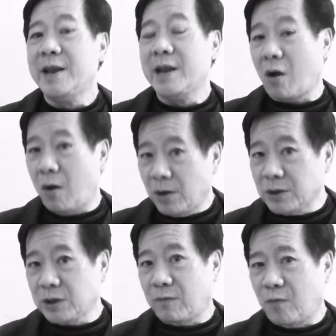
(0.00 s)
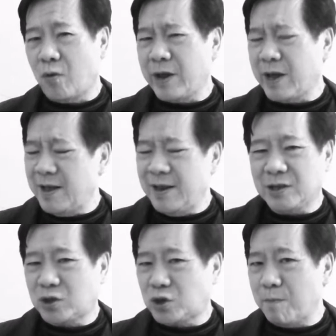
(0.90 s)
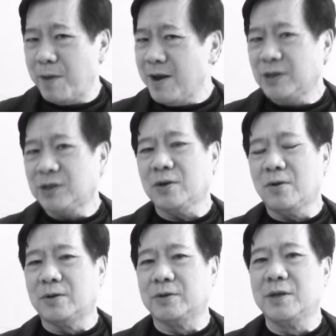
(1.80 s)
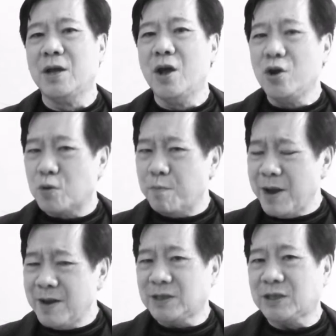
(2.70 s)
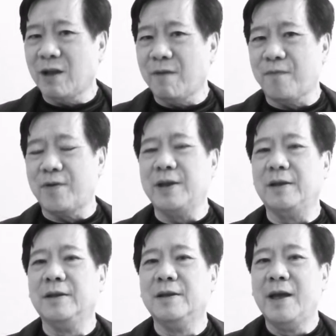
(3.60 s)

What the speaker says: the cause of war, that it is a tremendous cause, tremendous suffering.